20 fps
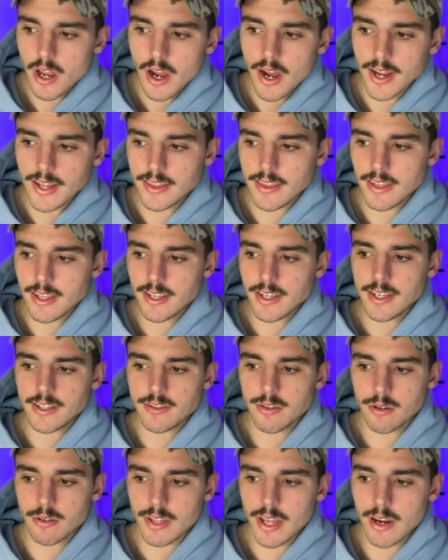I think he
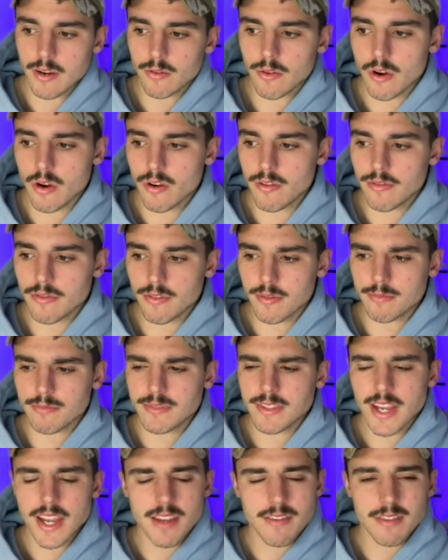took that role from
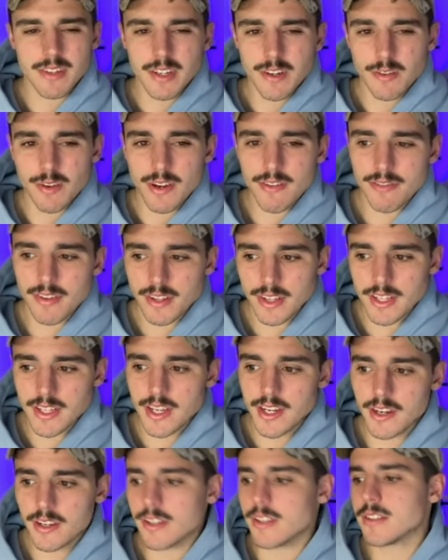David Griffin the
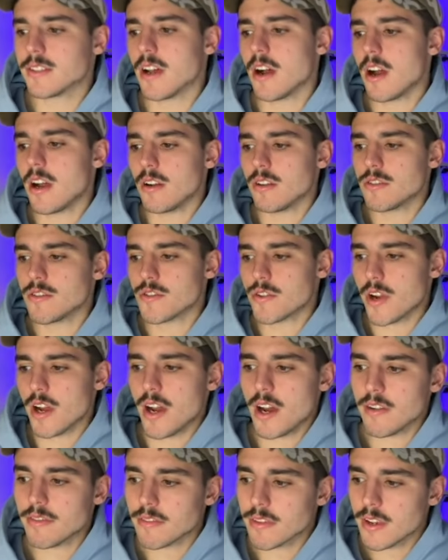year of the Zion
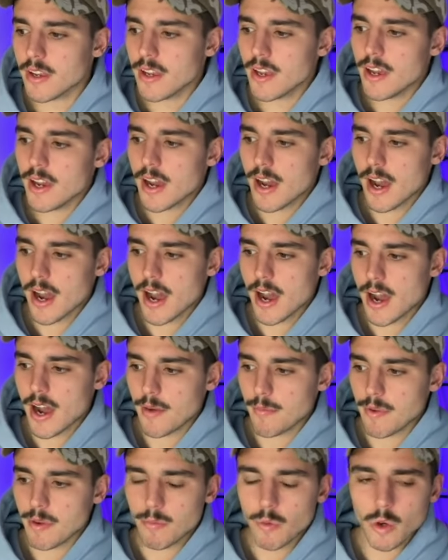draft.
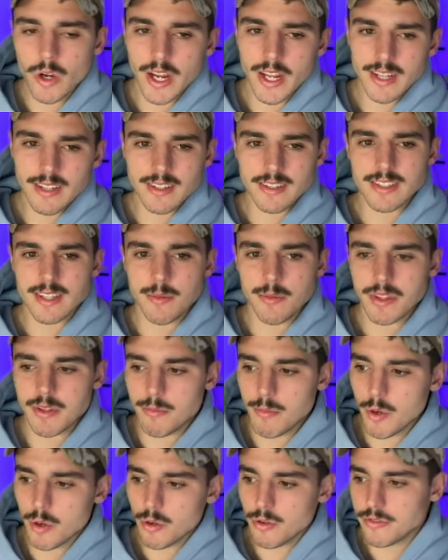Um, and we'll get into some of the
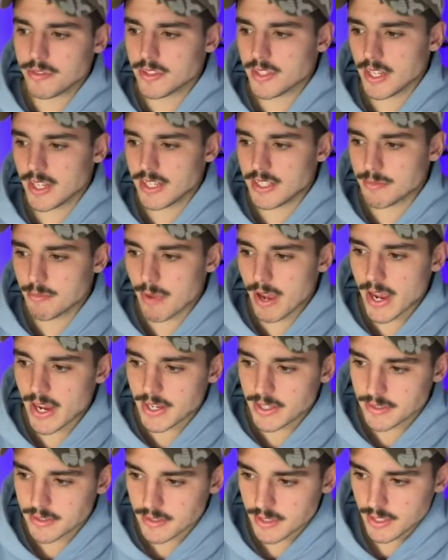moves that he's
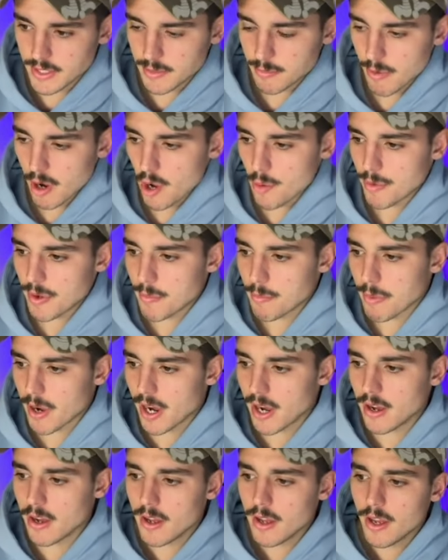made in a moment.
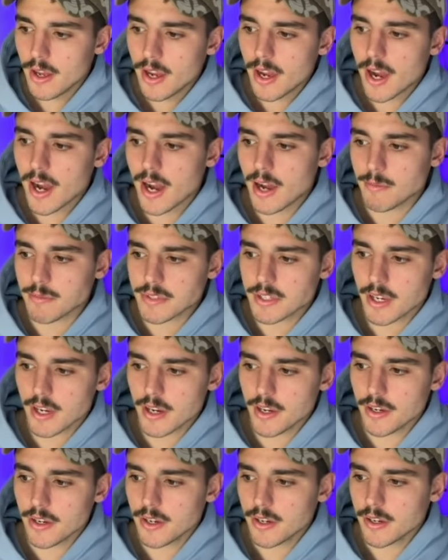But um,
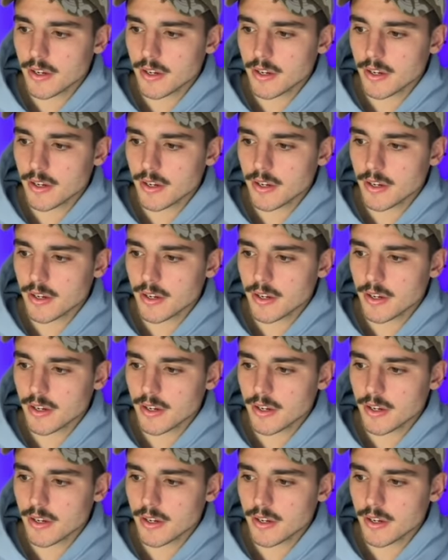so